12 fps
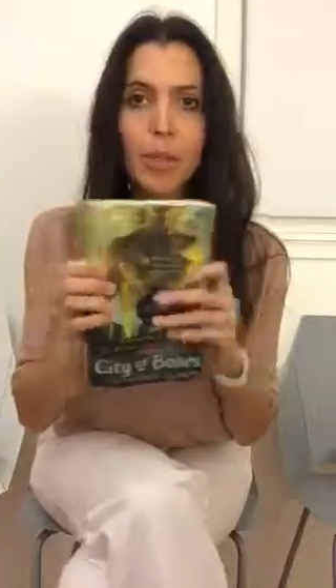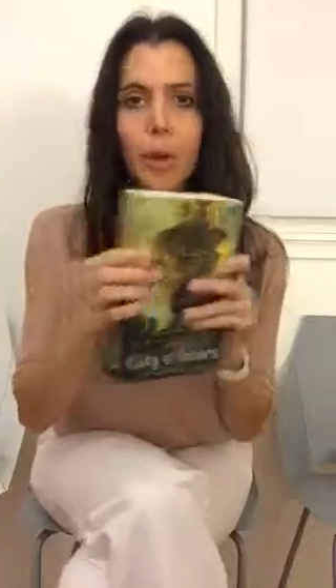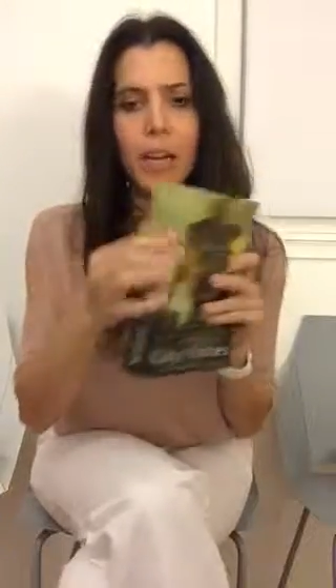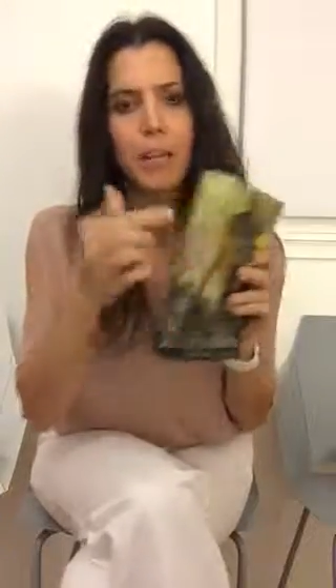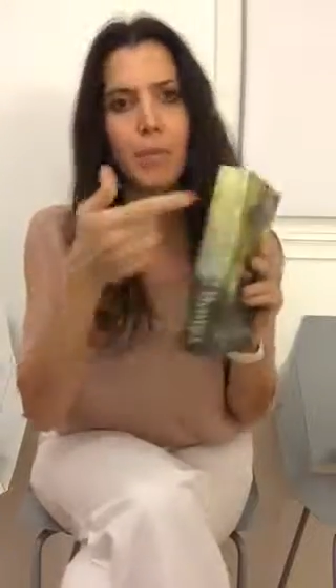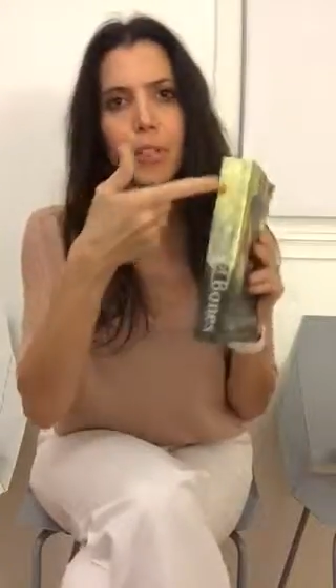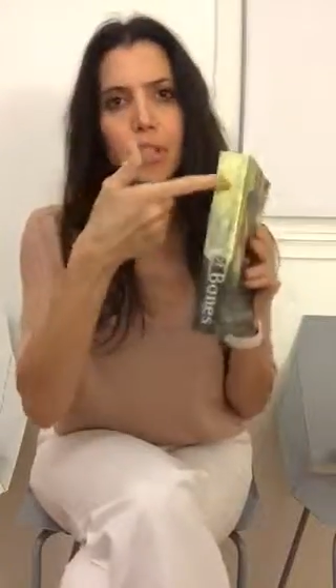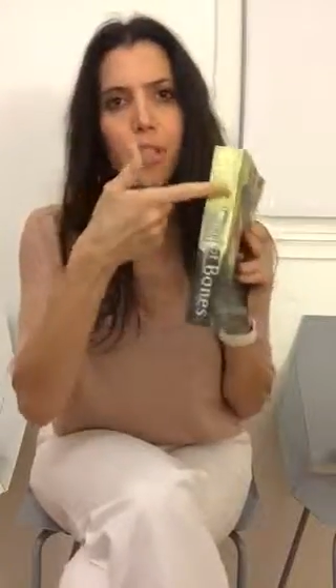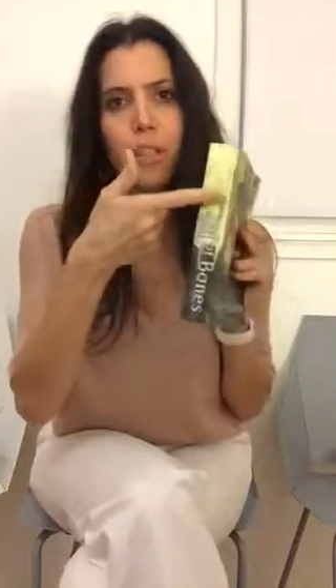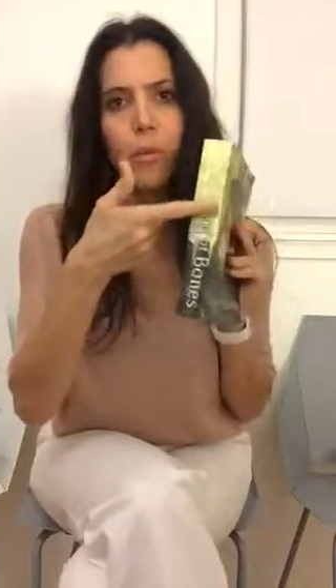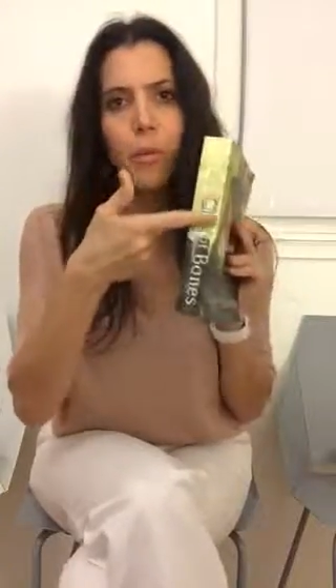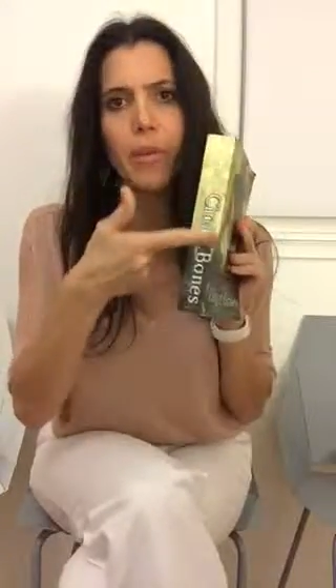wanted a
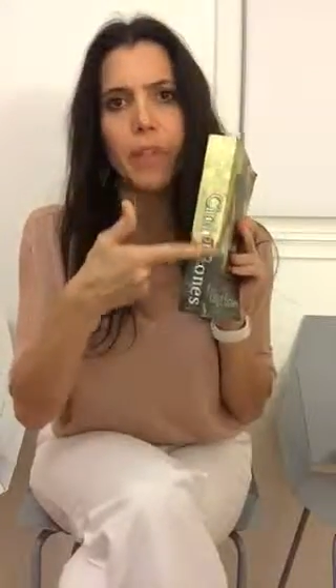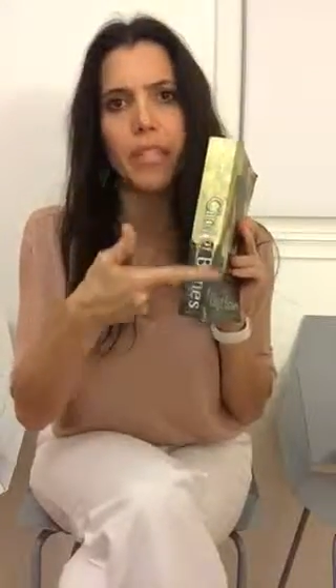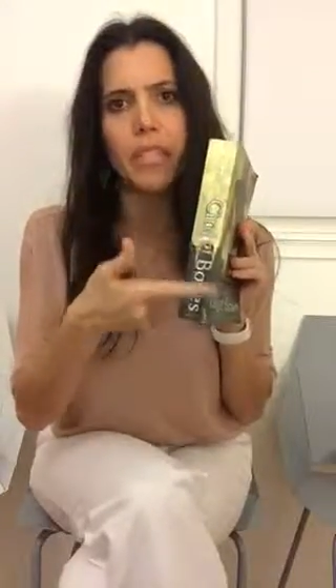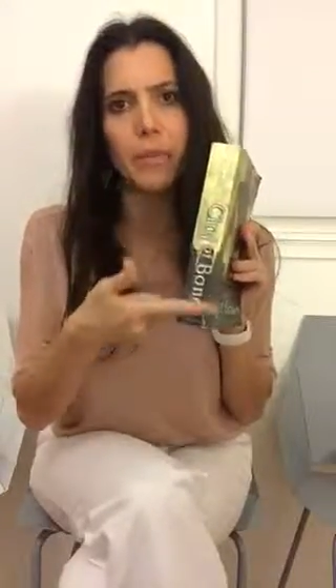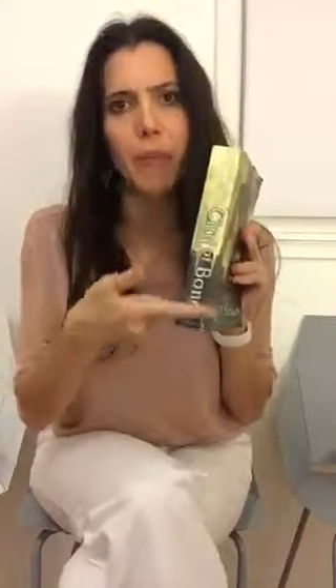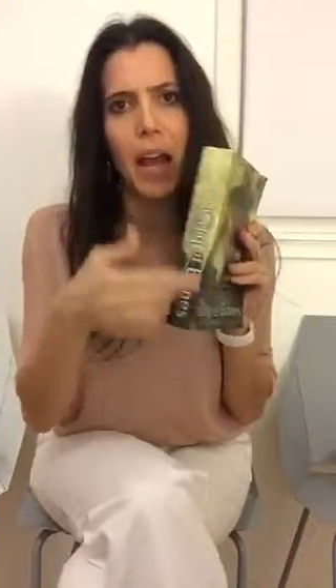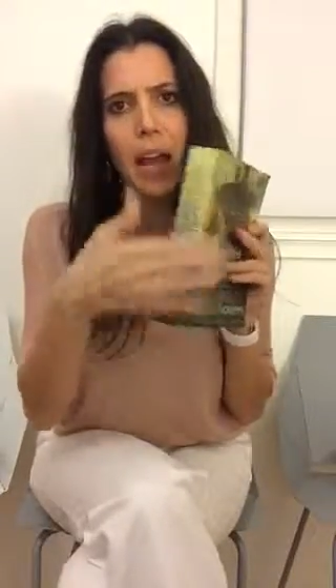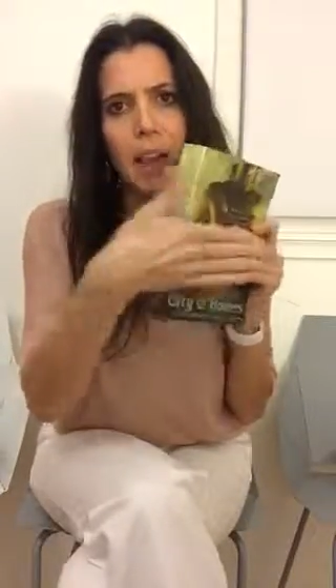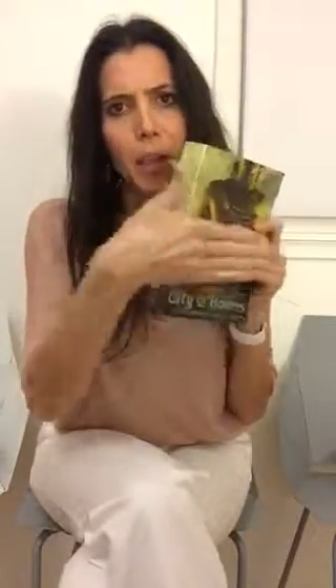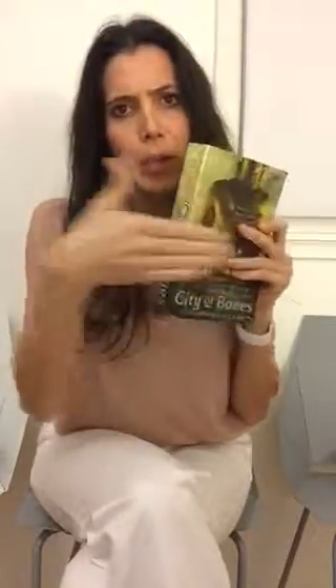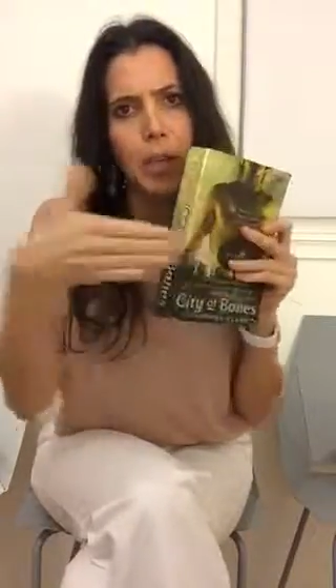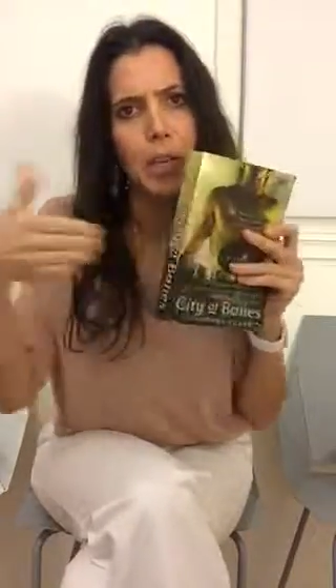particular one with a spine
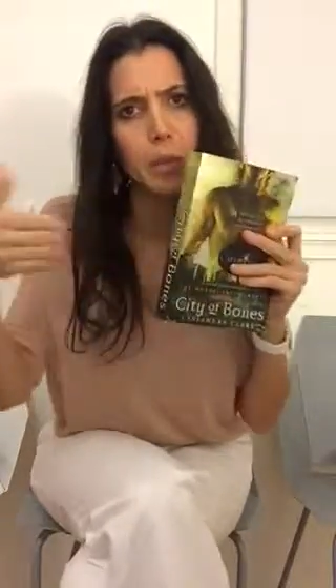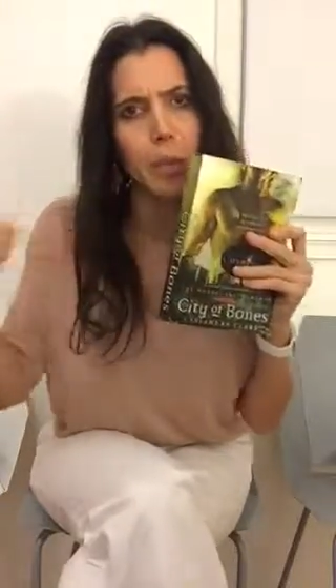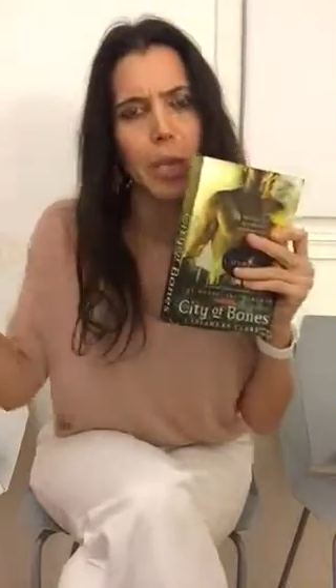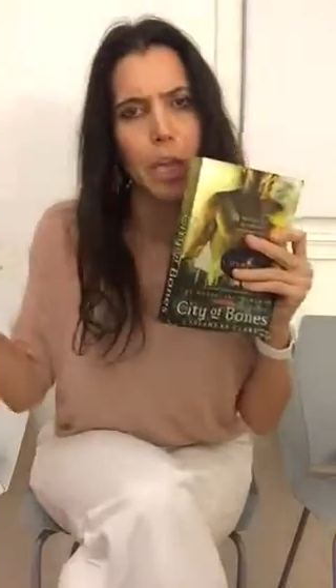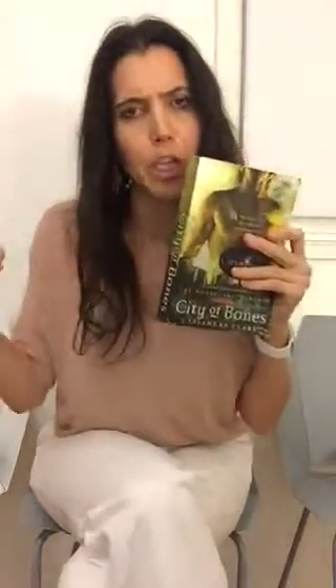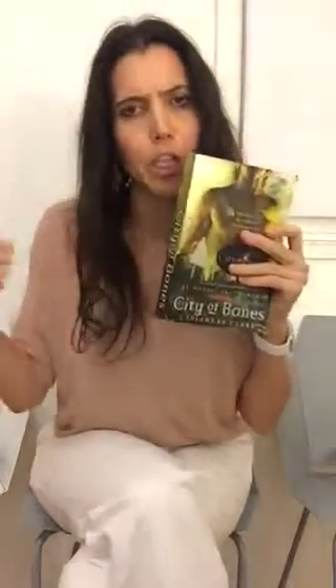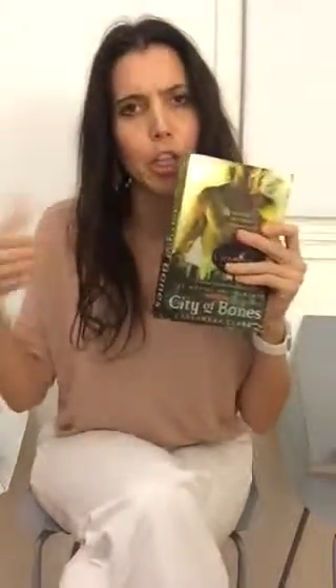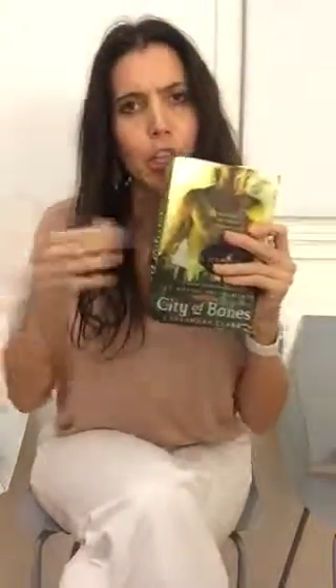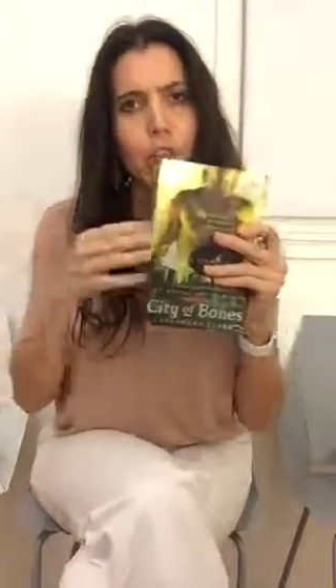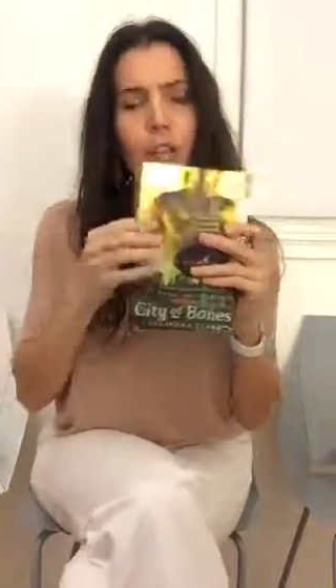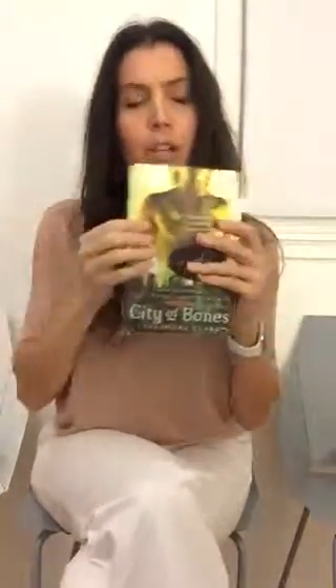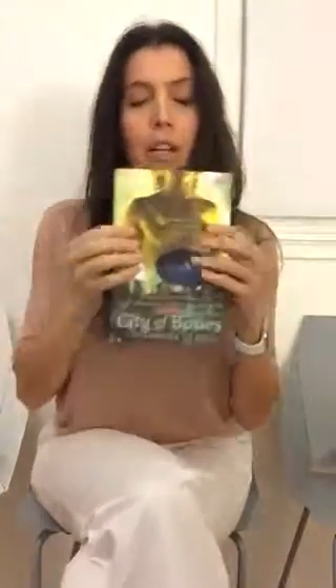that created a
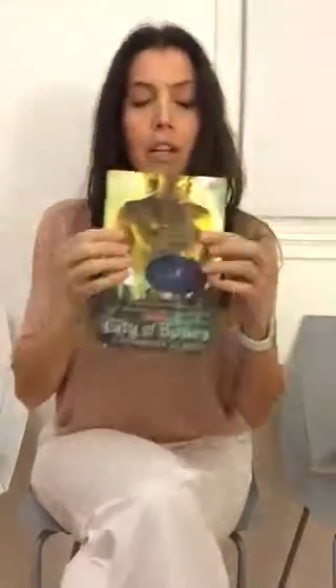picture.